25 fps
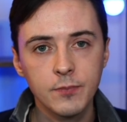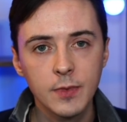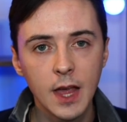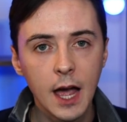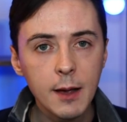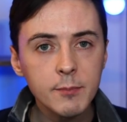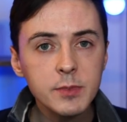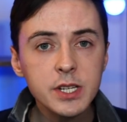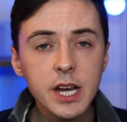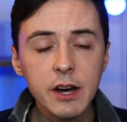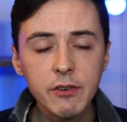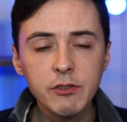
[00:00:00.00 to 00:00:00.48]

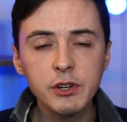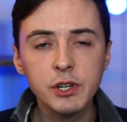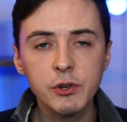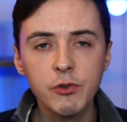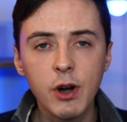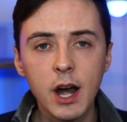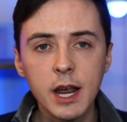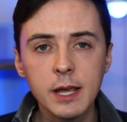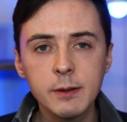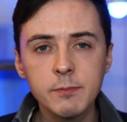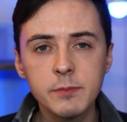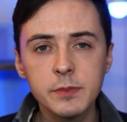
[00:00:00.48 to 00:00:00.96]
I'm Darren
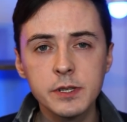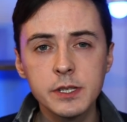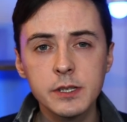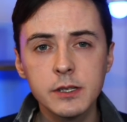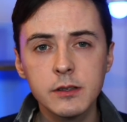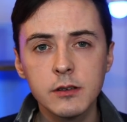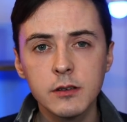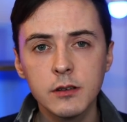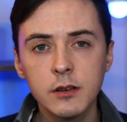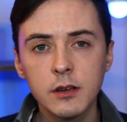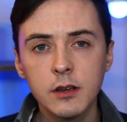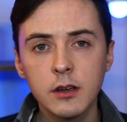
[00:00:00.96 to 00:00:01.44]

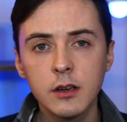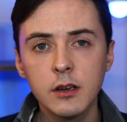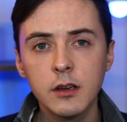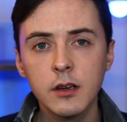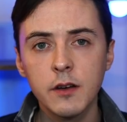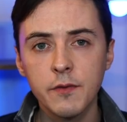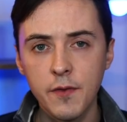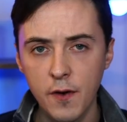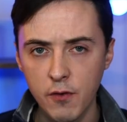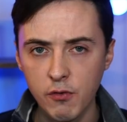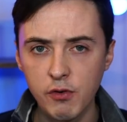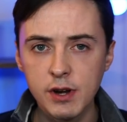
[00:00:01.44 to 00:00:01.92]
Grimes
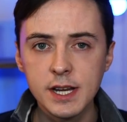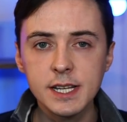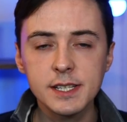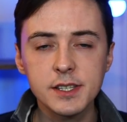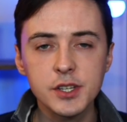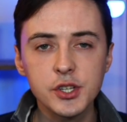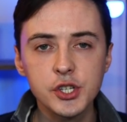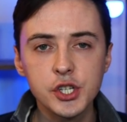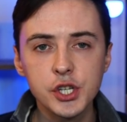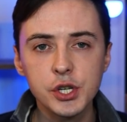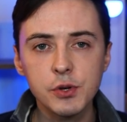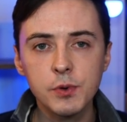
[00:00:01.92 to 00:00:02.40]
for
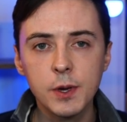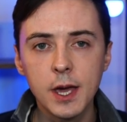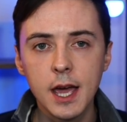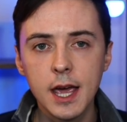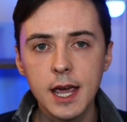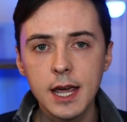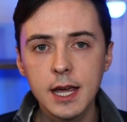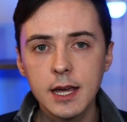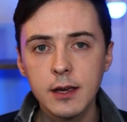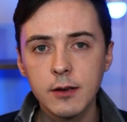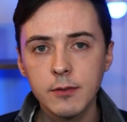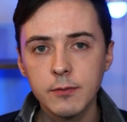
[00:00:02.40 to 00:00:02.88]
Reasons
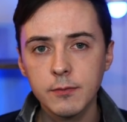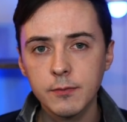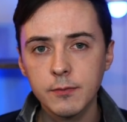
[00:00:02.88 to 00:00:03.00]
UK.